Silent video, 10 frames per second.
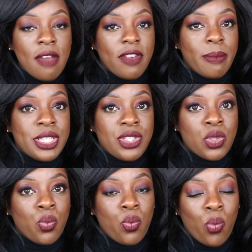from
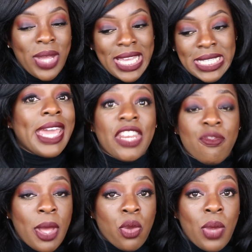Sister's Wig. Get it
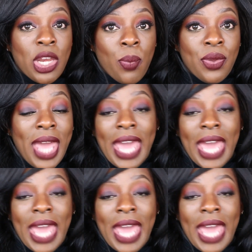from anywhere you